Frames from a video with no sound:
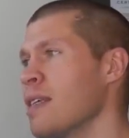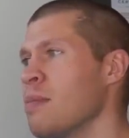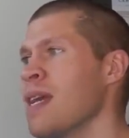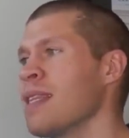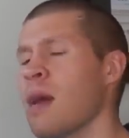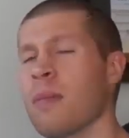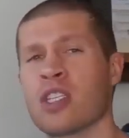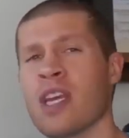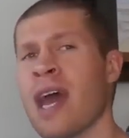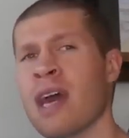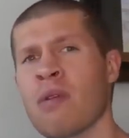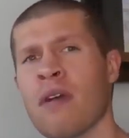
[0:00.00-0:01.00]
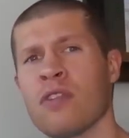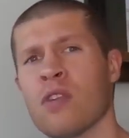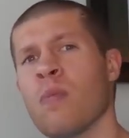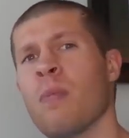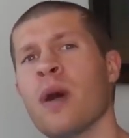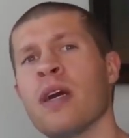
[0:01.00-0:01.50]
Didn't make that much ad
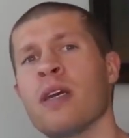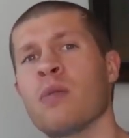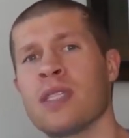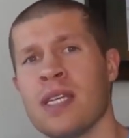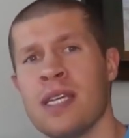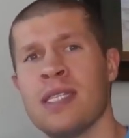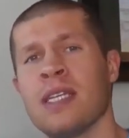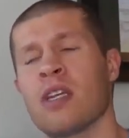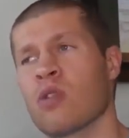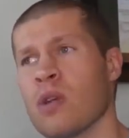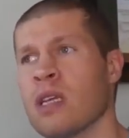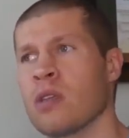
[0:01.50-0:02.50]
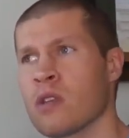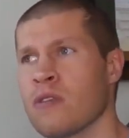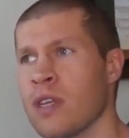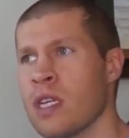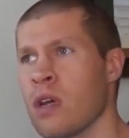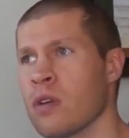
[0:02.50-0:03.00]
revenue, but it was easy to create
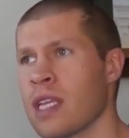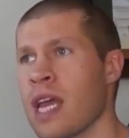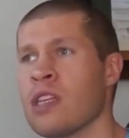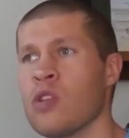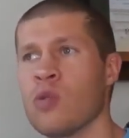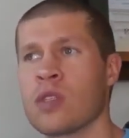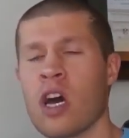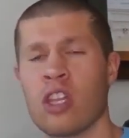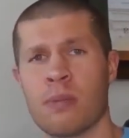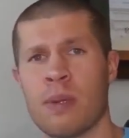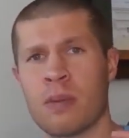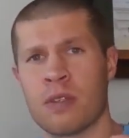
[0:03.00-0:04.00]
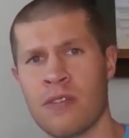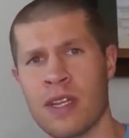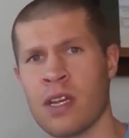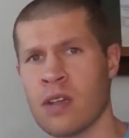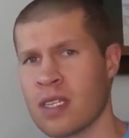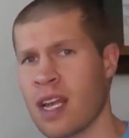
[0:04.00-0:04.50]
those videos and use other people's
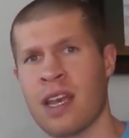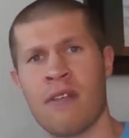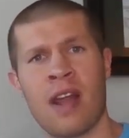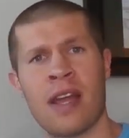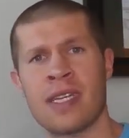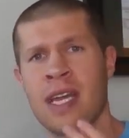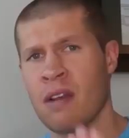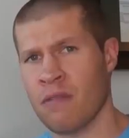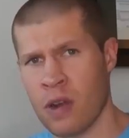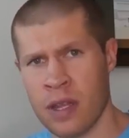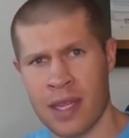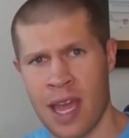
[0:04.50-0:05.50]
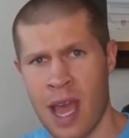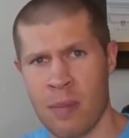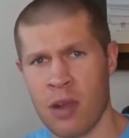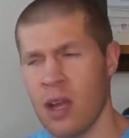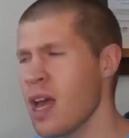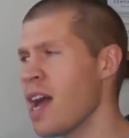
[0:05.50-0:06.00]
videos. I never had to get in front of the
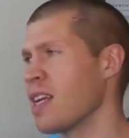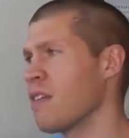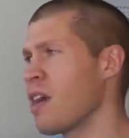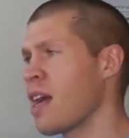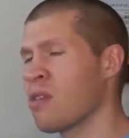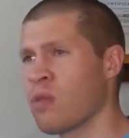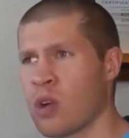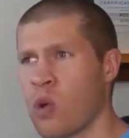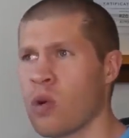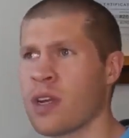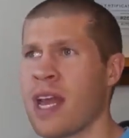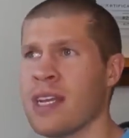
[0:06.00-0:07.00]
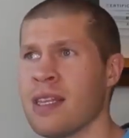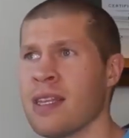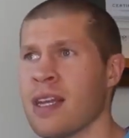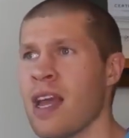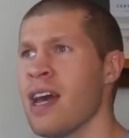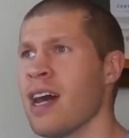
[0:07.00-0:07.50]
camera. I never had to record
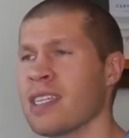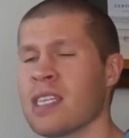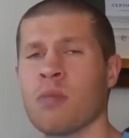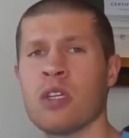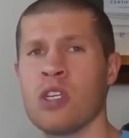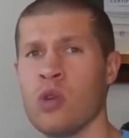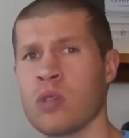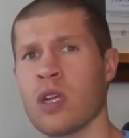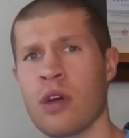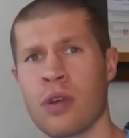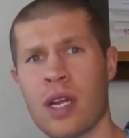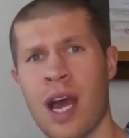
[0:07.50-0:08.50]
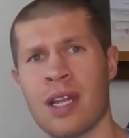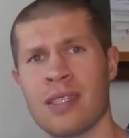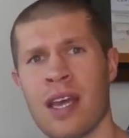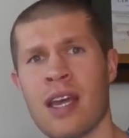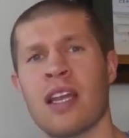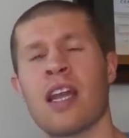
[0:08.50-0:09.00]
anything. I simply used other
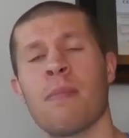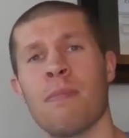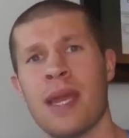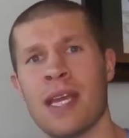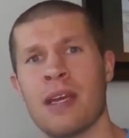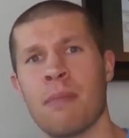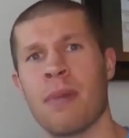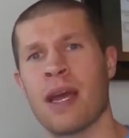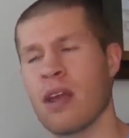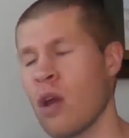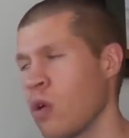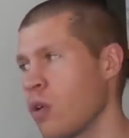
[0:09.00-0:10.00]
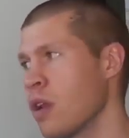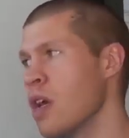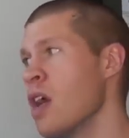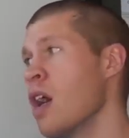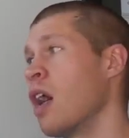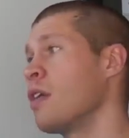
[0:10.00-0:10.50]
content and I made it my own.
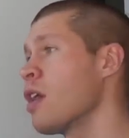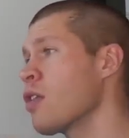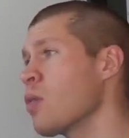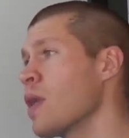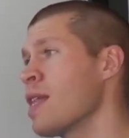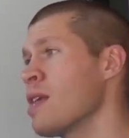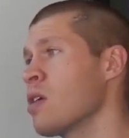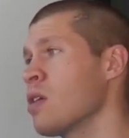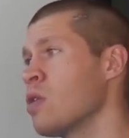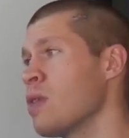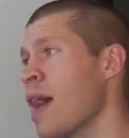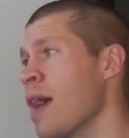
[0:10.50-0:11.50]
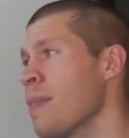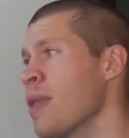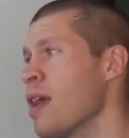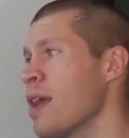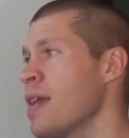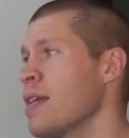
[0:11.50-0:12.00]
Another way that you can do
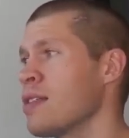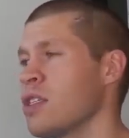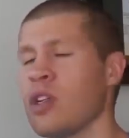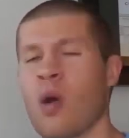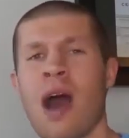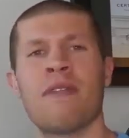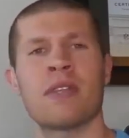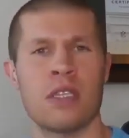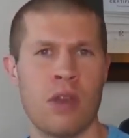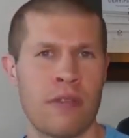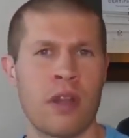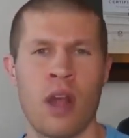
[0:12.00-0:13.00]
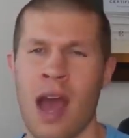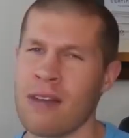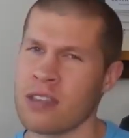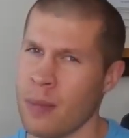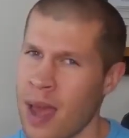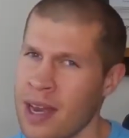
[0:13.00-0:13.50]
that is, obviously you have to
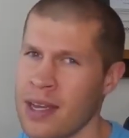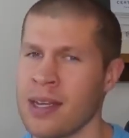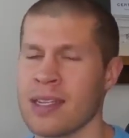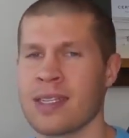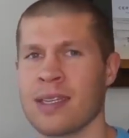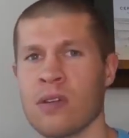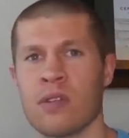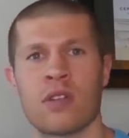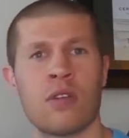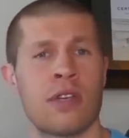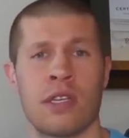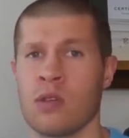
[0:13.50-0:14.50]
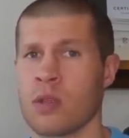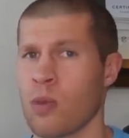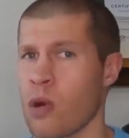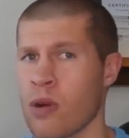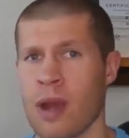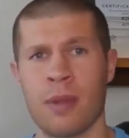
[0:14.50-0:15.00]
have some editing skills, so you can use a
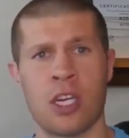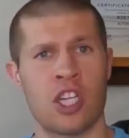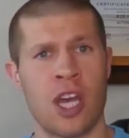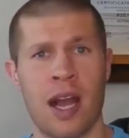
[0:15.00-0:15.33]
program like